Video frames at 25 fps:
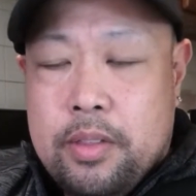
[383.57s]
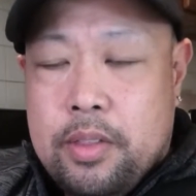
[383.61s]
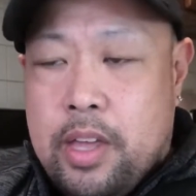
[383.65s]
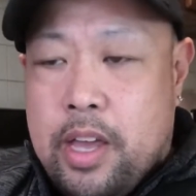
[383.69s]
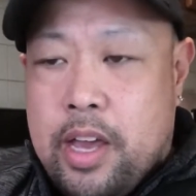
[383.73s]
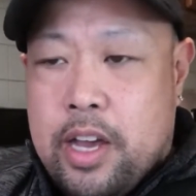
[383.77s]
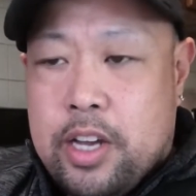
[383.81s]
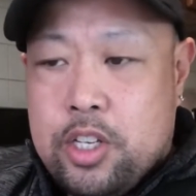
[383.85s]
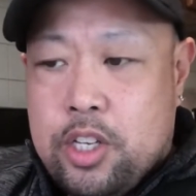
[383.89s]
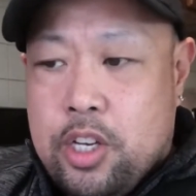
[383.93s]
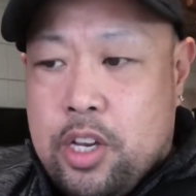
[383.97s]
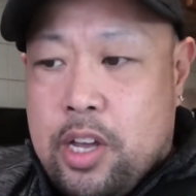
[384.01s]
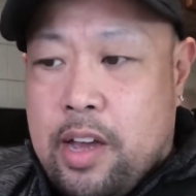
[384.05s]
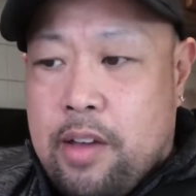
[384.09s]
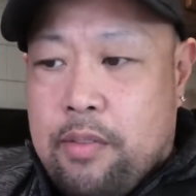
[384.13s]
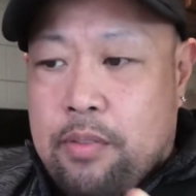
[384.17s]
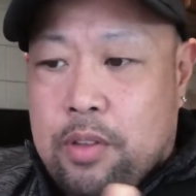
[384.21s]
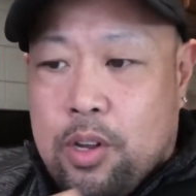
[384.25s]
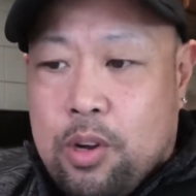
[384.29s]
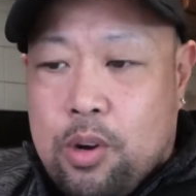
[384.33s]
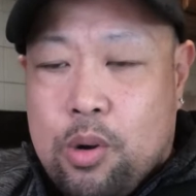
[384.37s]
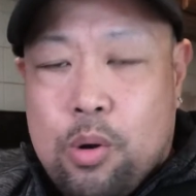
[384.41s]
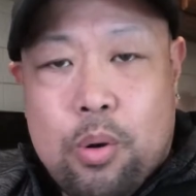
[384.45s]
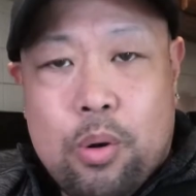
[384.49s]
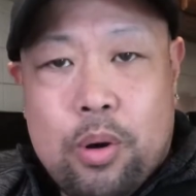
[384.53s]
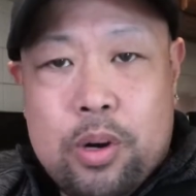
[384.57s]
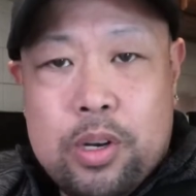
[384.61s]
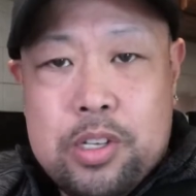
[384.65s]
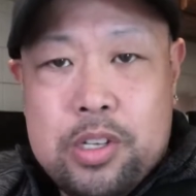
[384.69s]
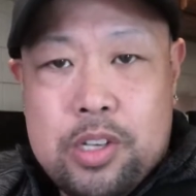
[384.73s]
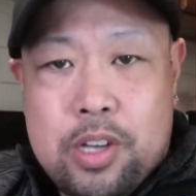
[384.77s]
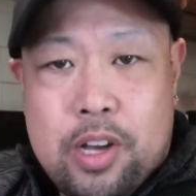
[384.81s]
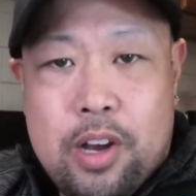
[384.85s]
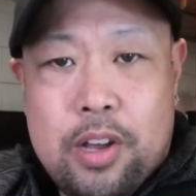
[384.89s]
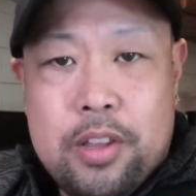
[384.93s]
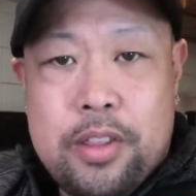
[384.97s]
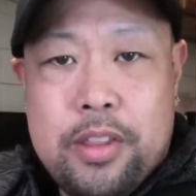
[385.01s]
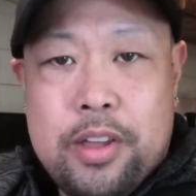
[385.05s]
actually have the chords
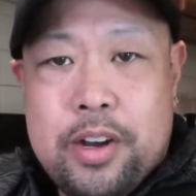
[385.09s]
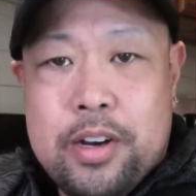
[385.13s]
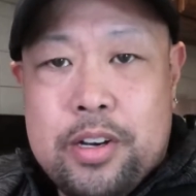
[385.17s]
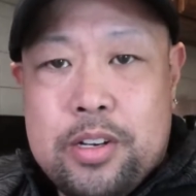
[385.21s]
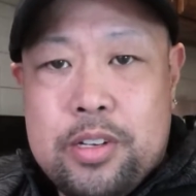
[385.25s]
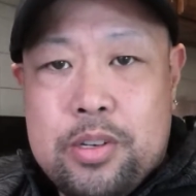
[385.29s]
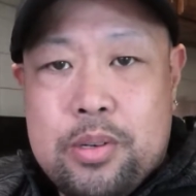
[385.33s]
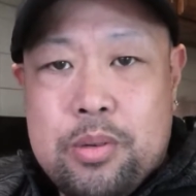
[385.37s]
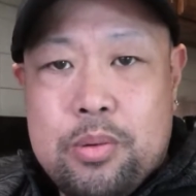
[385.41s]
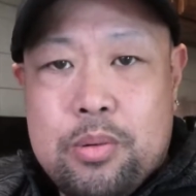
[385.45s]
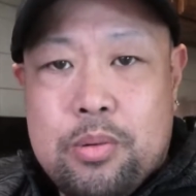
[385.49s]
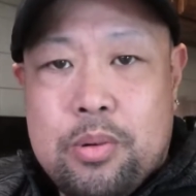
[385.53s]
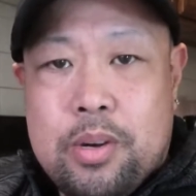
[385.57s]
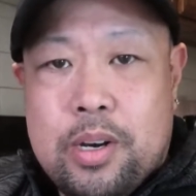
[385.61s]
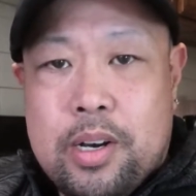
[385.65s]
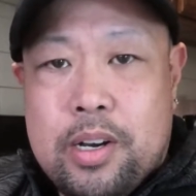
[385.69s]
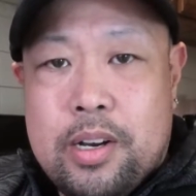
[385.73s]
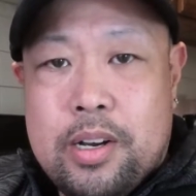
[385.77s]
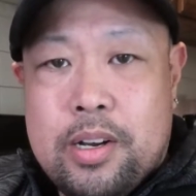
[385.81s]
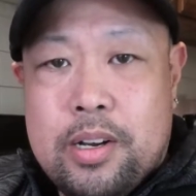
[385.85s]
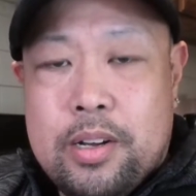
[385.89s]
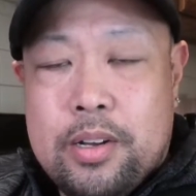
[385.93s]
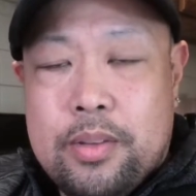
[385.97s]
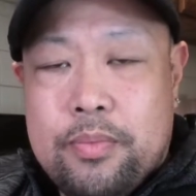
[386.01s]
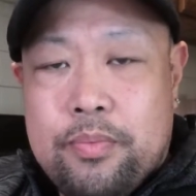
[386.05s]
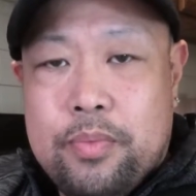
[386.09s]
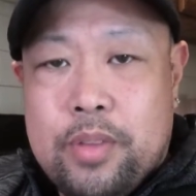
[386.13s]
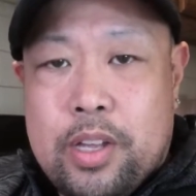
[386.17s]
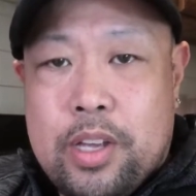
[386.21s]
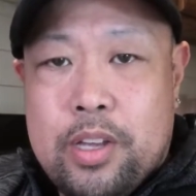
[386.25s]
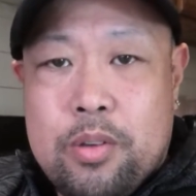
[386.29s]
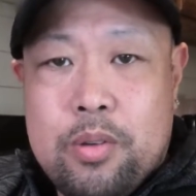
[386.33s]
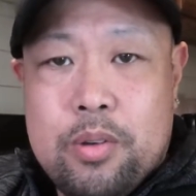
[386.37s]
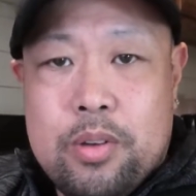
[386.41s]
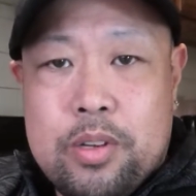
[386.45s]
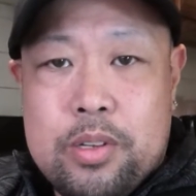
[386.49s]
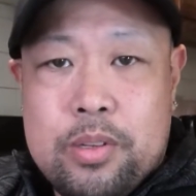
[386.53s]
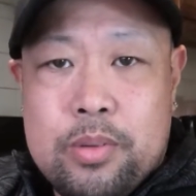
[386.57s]
on there to that
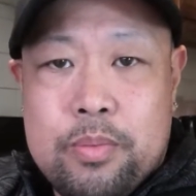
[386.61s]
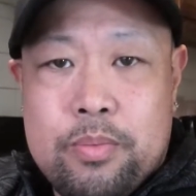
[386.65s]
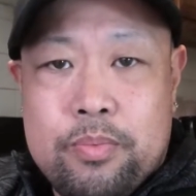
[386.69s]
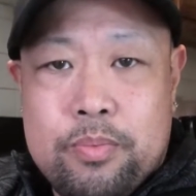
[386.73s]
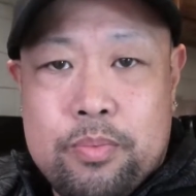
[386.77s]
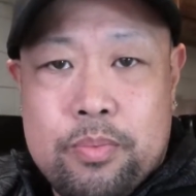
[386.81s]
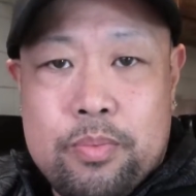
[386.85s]
you can,